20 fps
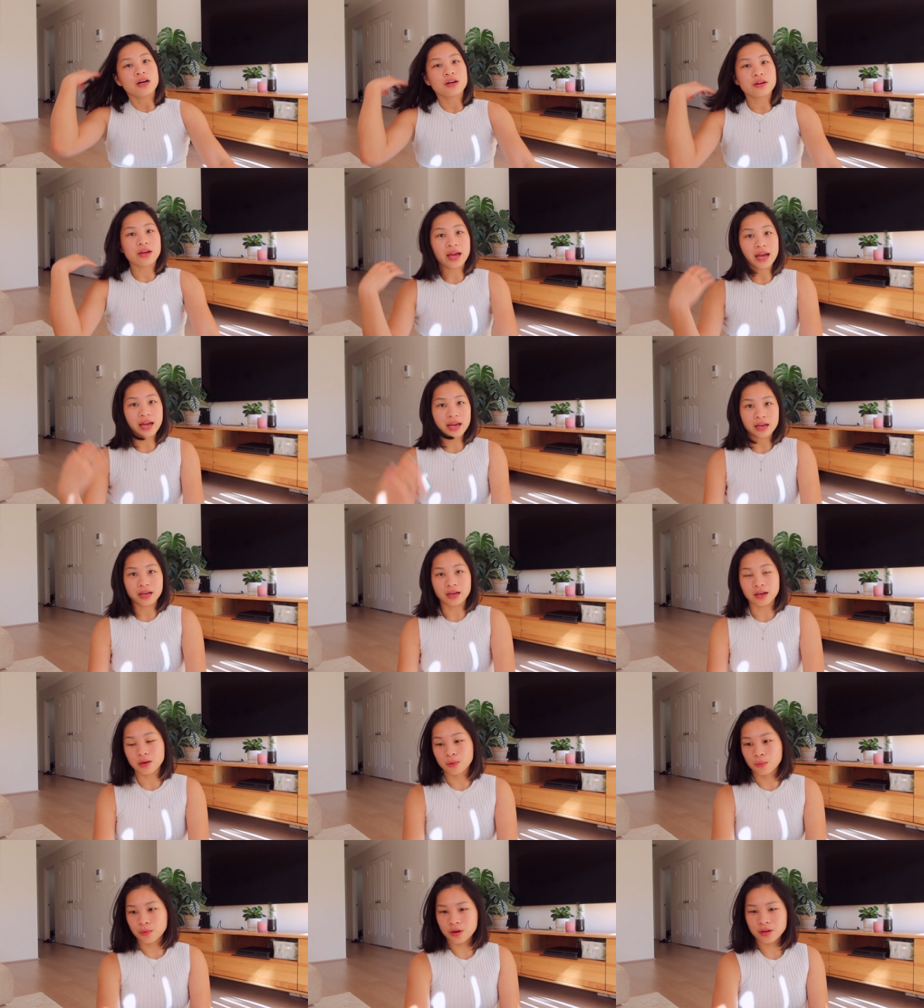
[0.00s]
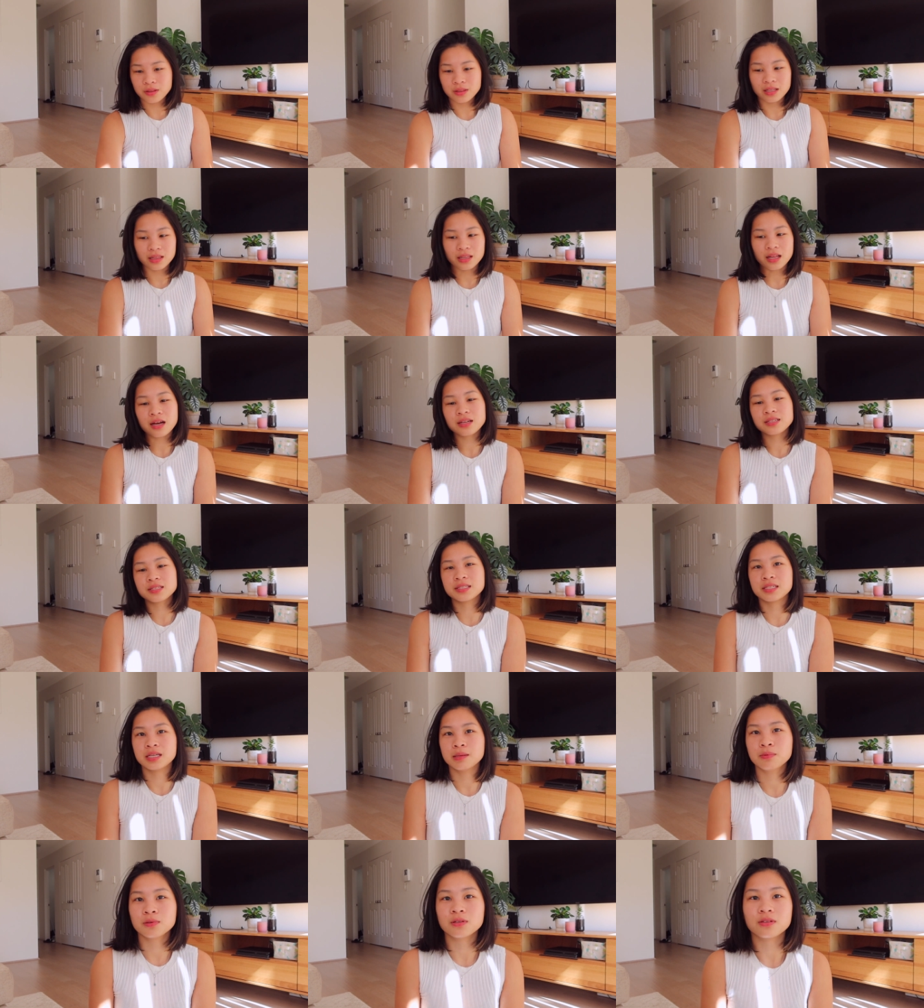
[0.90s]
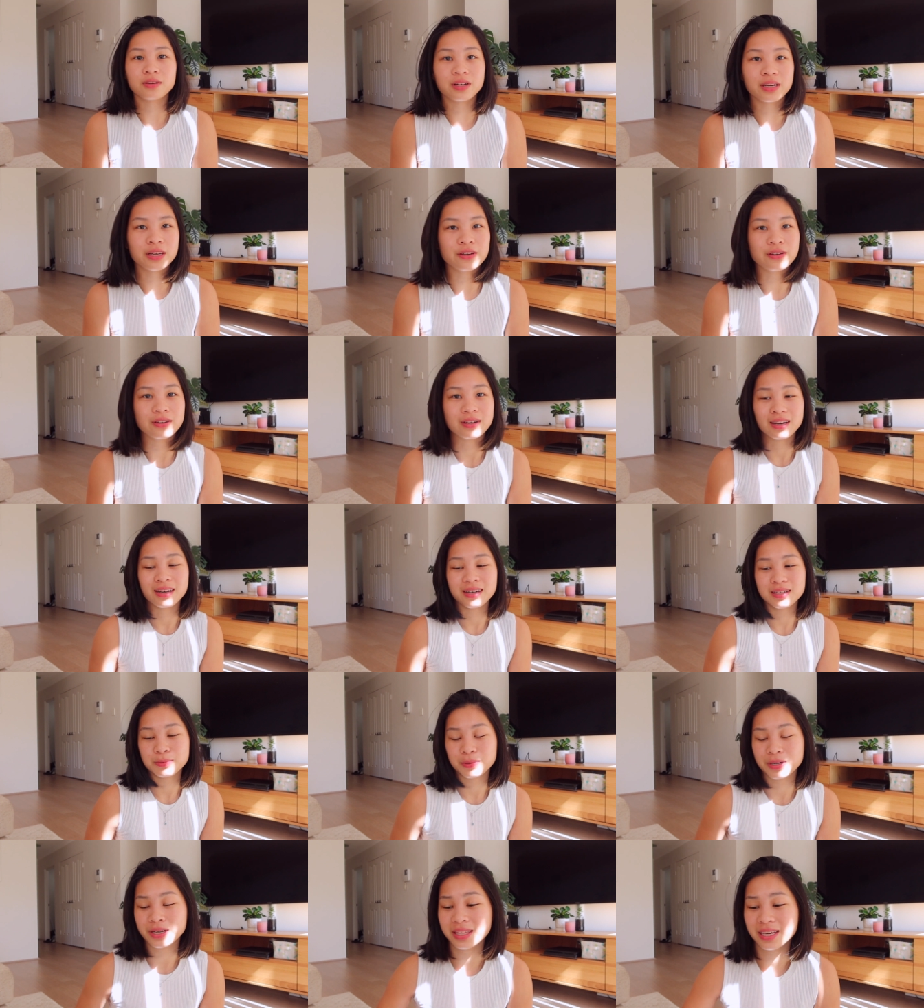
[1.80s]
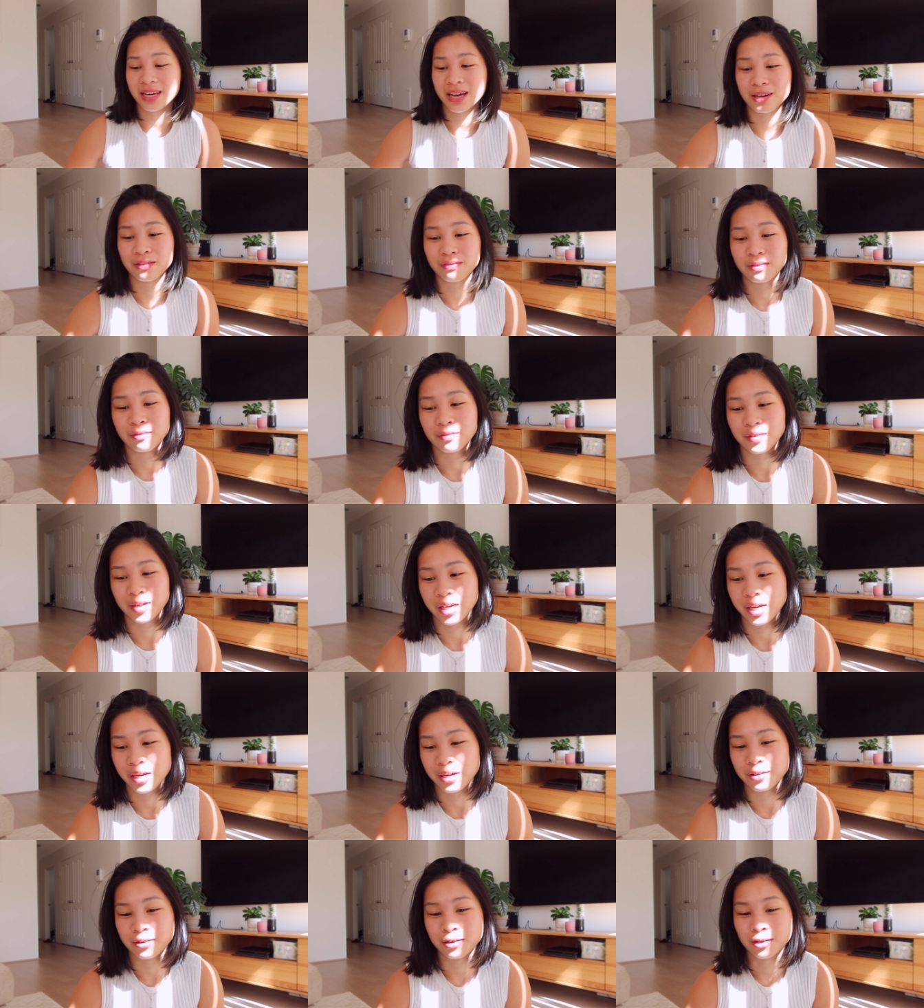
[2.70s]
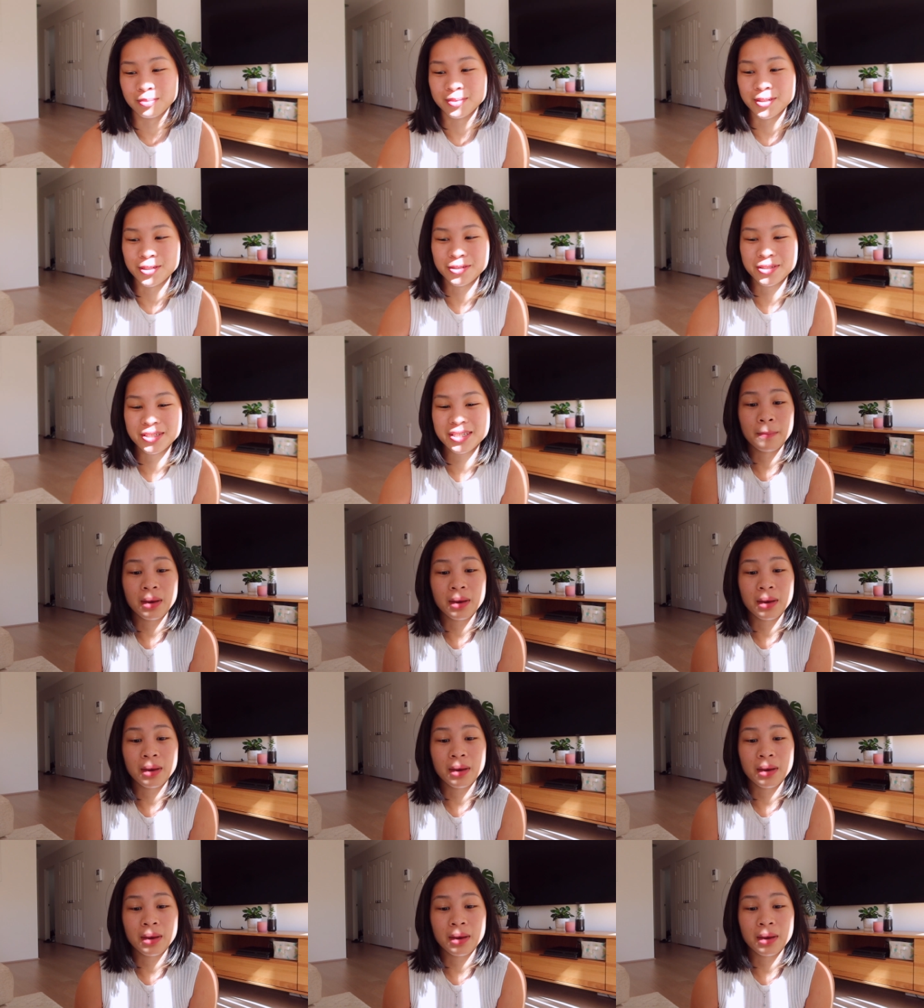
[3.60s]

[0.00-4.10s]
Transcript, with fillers: Okay, we're on the last tip already, you guys. We're at the end of the video almost.